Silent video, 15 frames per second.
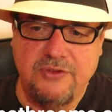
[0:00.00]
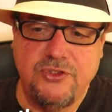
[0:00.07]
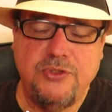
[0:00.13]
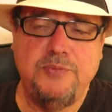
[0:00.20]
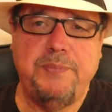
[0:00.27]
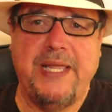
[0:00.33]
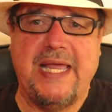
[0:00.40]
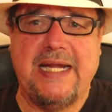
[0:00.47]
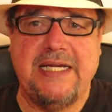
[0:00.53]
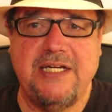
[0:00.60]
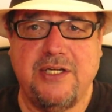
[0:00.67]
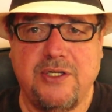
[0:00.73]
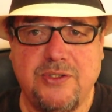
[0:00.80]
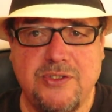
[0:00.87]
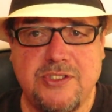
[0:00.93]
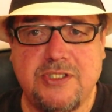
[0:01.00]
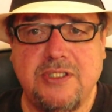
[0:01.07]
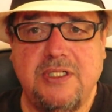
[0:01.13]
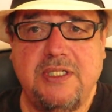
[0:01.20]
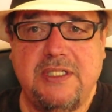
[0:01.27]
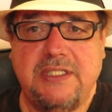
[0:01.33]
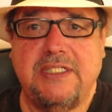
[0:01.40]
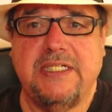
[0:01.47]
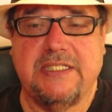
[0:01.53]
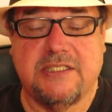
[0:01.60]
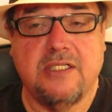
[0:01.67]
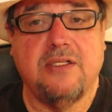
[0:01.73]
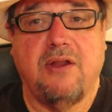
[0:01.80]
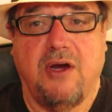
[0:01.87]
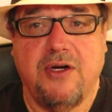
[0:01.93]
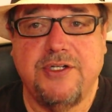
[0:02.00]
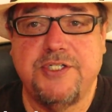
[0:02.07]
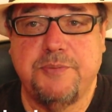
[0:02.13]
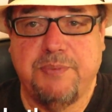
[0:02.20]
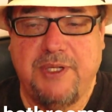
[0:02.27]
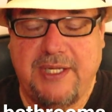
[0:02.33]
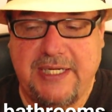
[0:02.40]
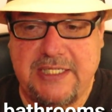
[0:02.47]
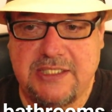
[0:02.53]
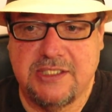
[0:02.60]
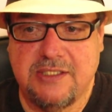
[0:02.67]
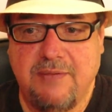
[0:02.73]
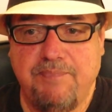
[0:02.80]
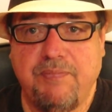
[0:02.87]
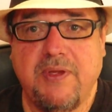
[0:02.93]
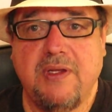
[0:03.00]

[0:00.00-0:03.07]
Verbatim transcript: two patios. It's a large place.